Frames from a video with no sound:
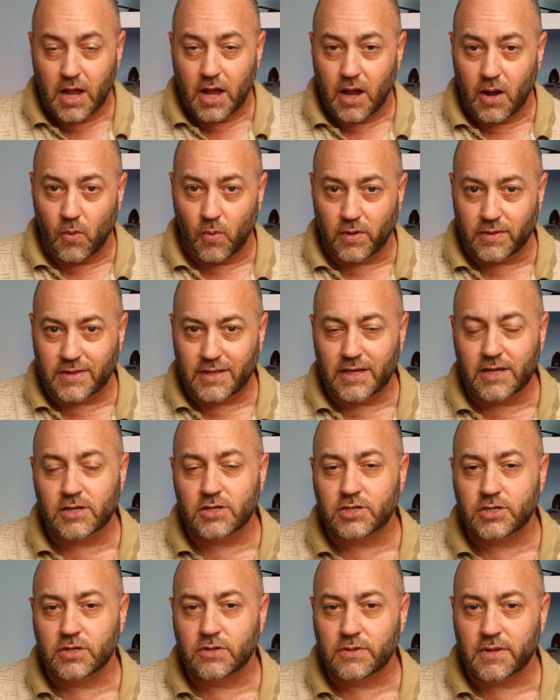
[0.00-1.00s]
And what
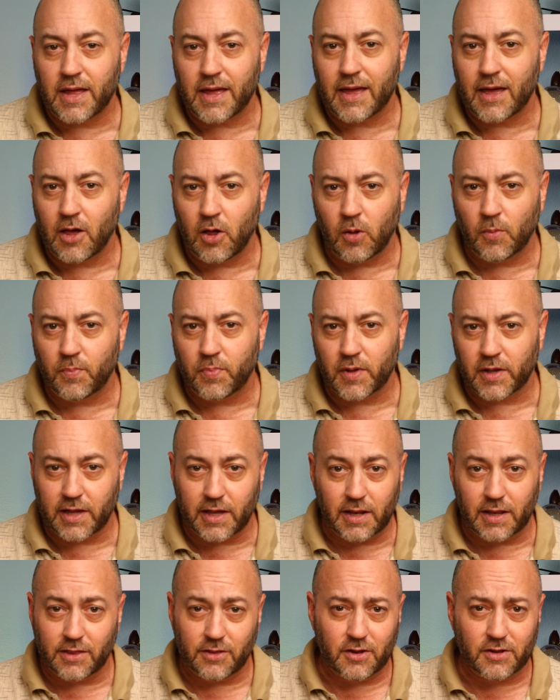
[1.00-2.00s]
these do, they help,
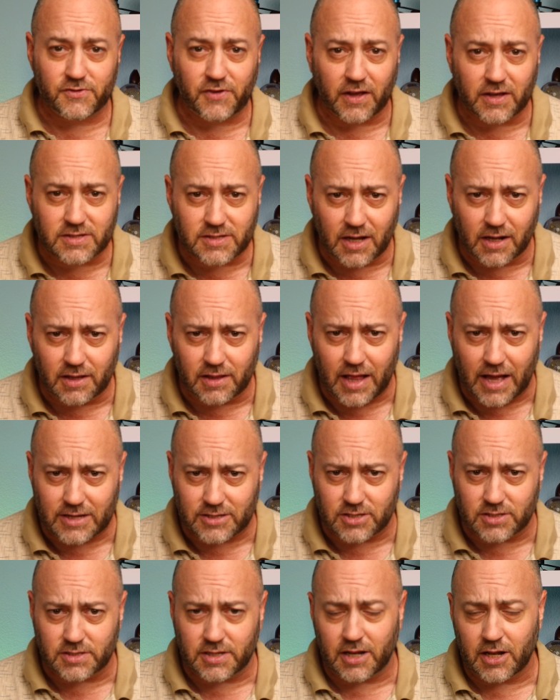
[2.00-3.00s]
again, it's like
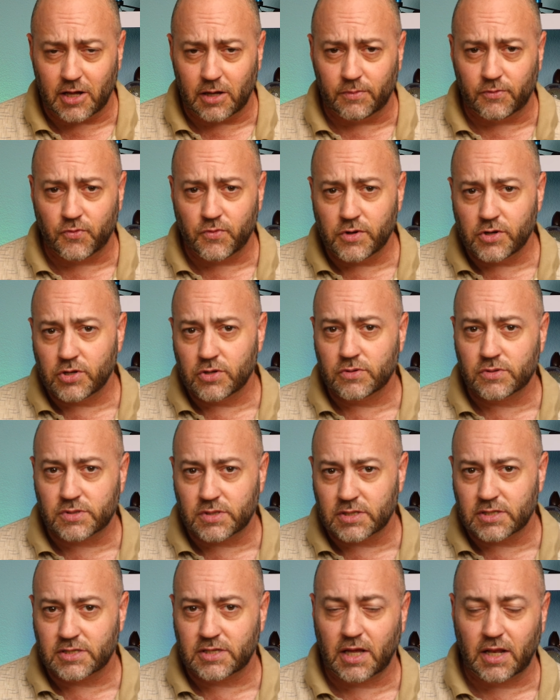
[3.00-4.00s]
sunglasses. That helps reduce
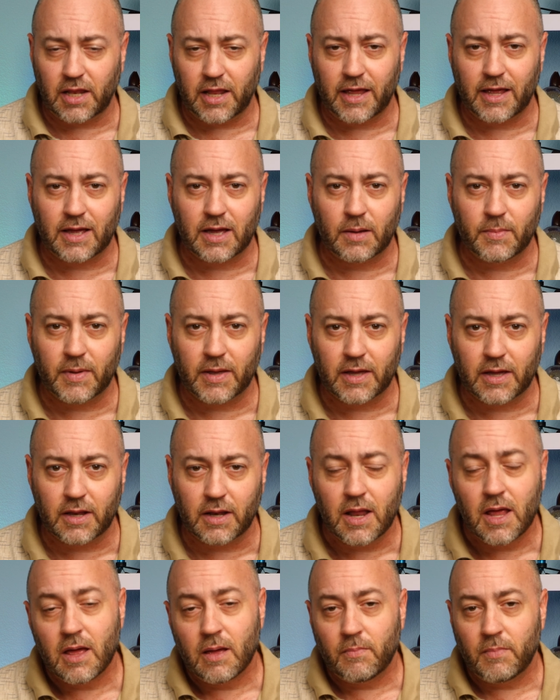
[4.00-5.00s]
the sunlight coming in,
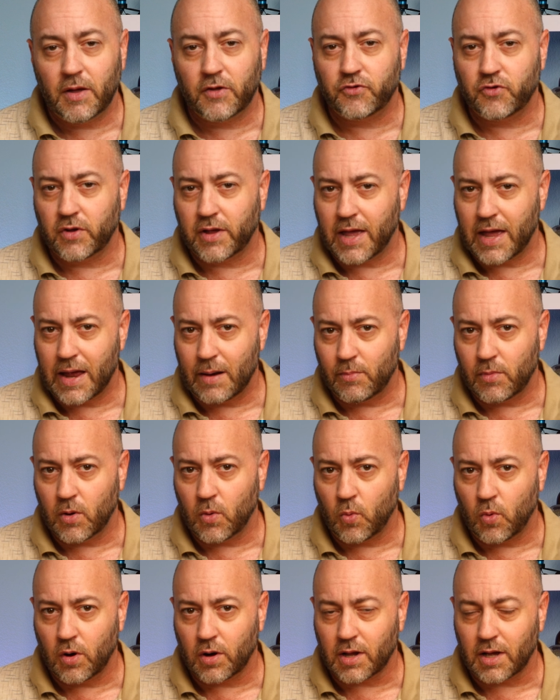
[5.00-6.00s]
makes your camera
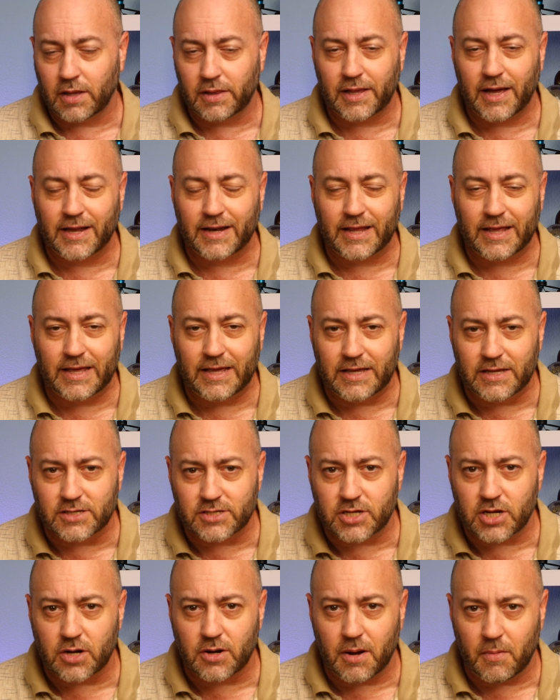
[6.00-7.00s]
work a lot
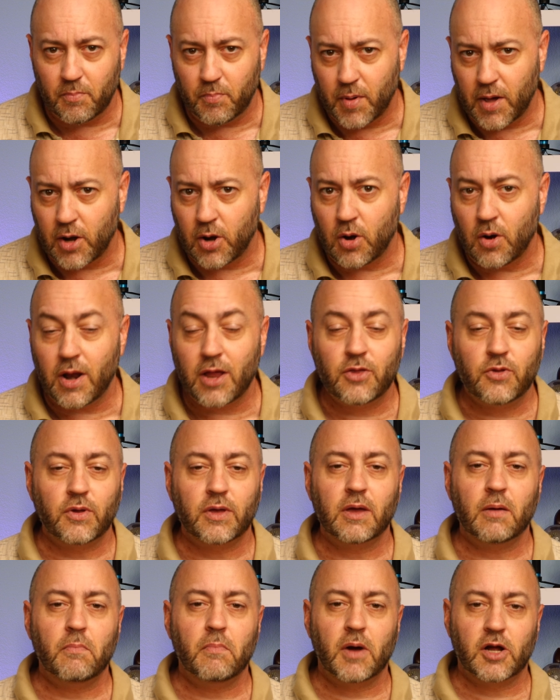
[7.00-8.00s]
easier, better, and you
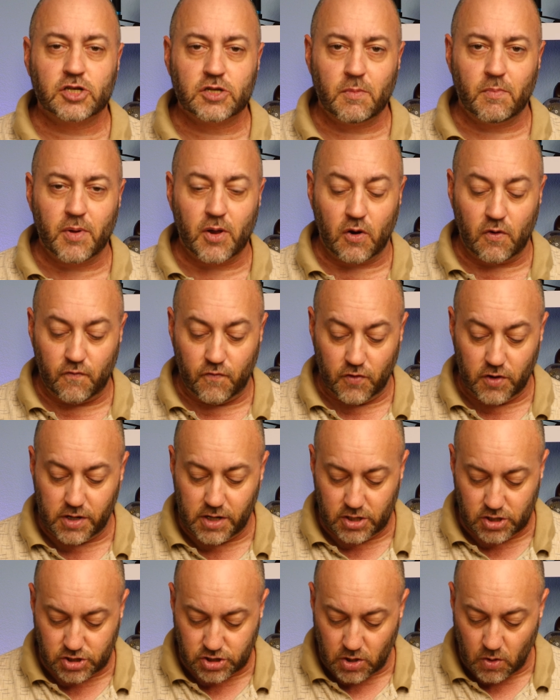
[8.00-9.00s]
get much better
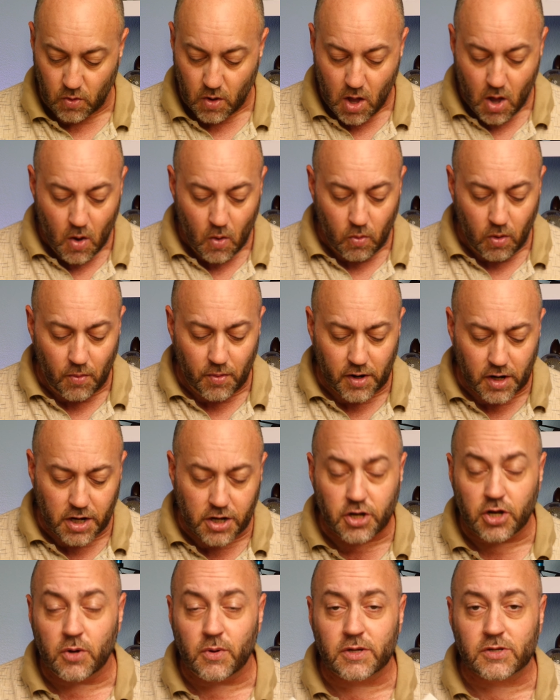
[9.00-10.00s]
footage. So what we're
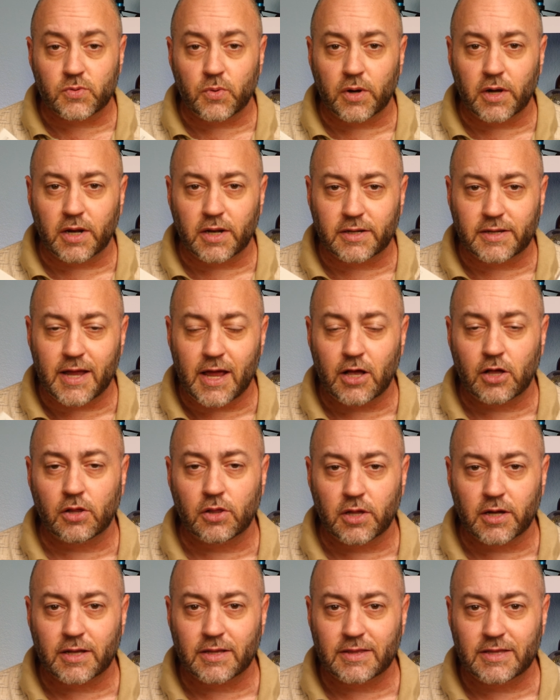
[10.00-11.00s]
gonna do is we're gonna take a
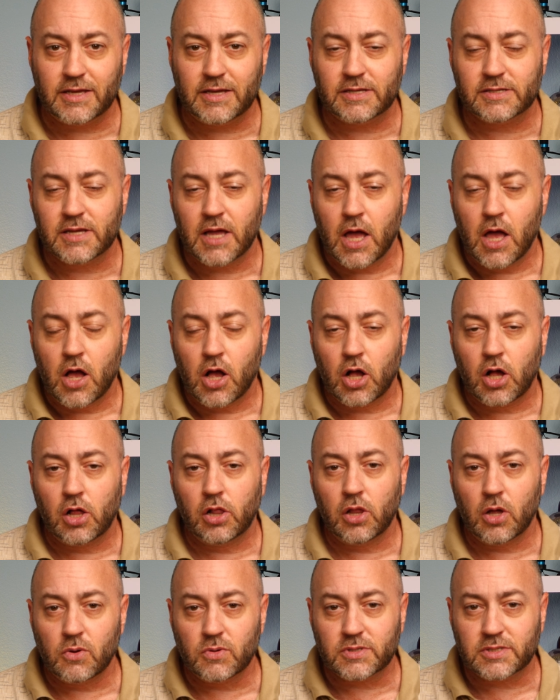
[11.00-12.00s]
look at these
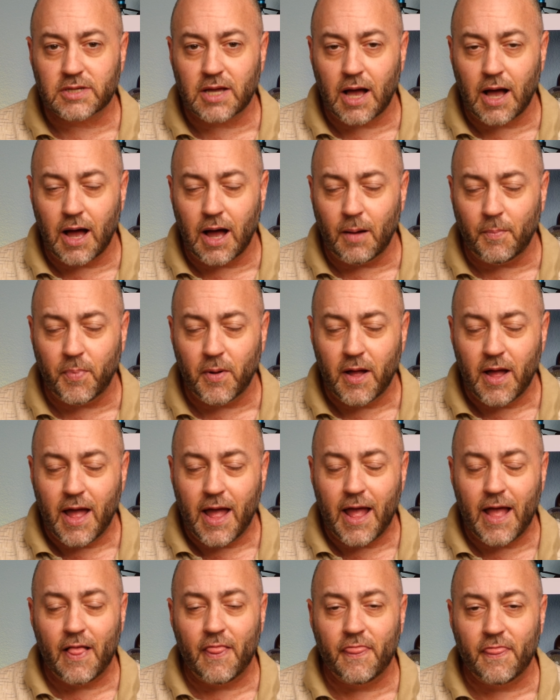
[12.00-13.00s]
close up,
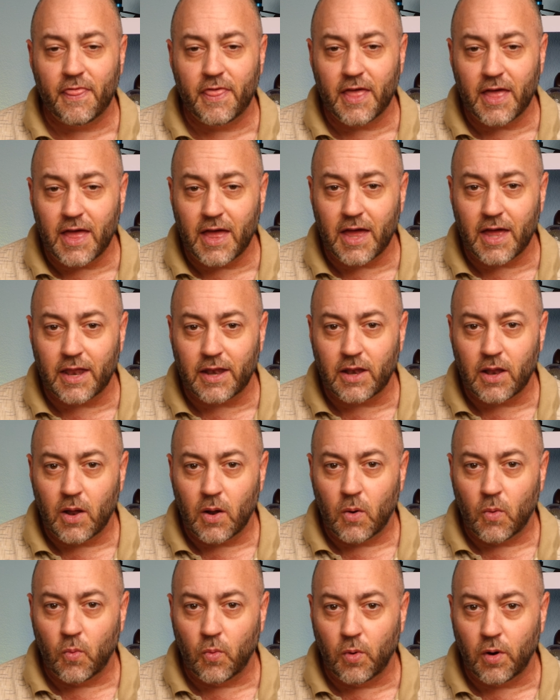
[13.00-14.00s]
and then
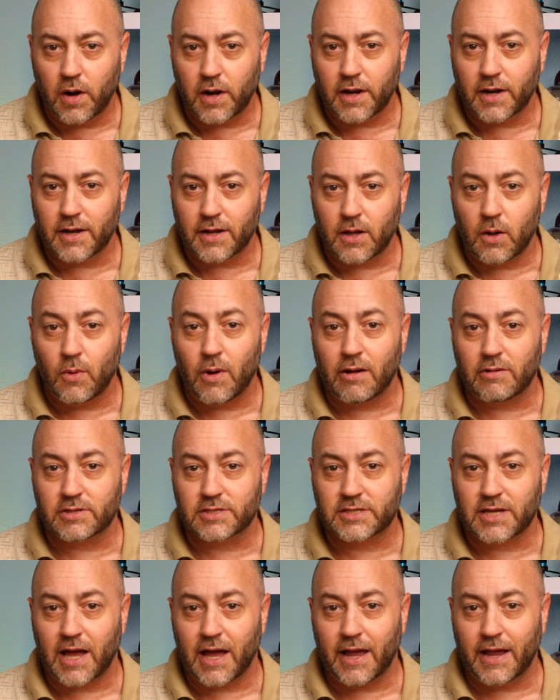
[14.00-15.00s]
we're gonna go
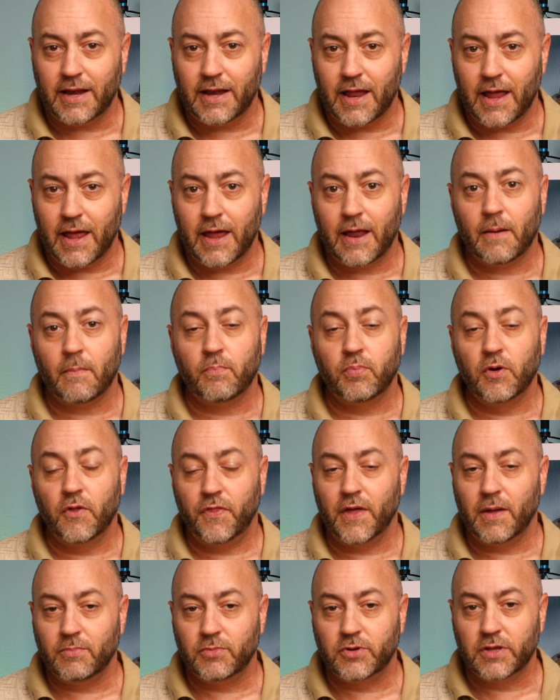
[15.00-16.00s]
outside and put
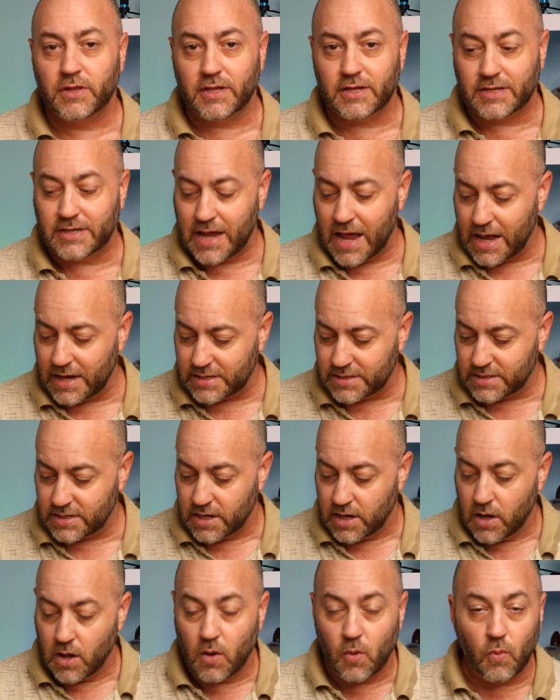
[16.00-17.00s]
them to the test
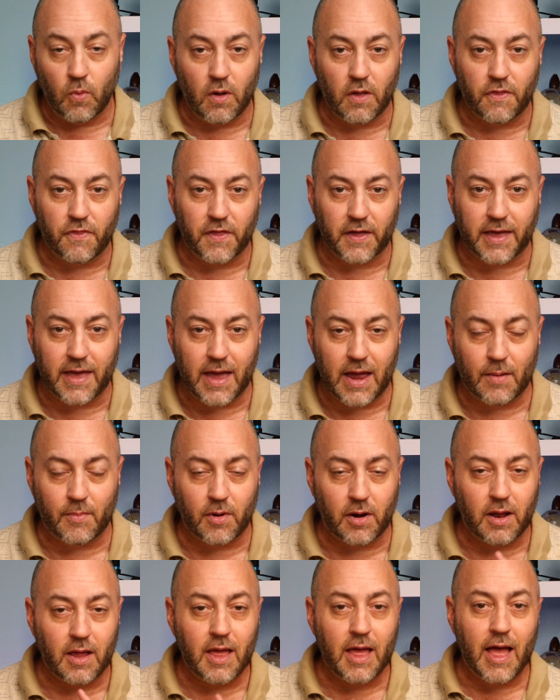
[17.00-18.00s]
with the
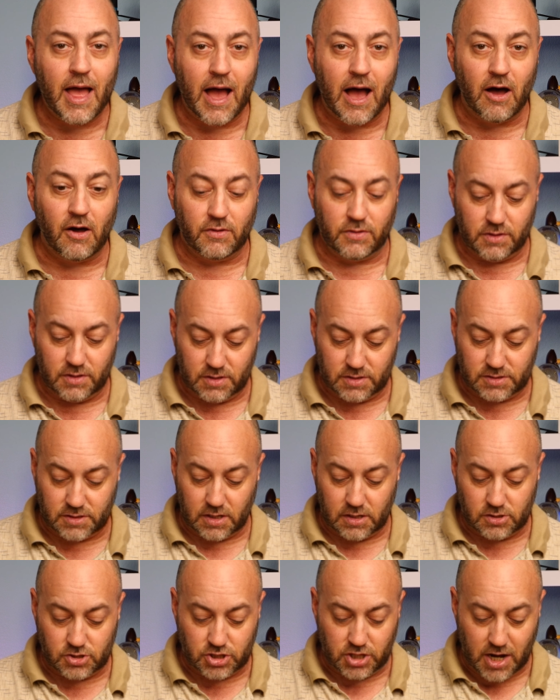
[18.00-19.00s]
camera out in the
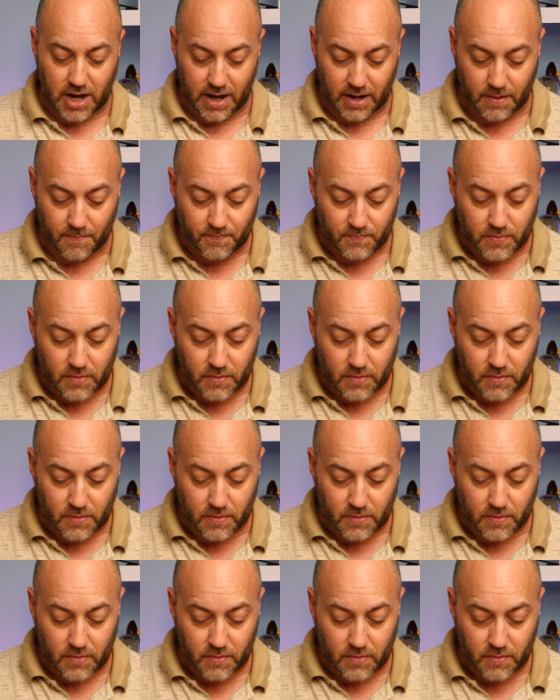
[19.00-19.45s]
sunshine.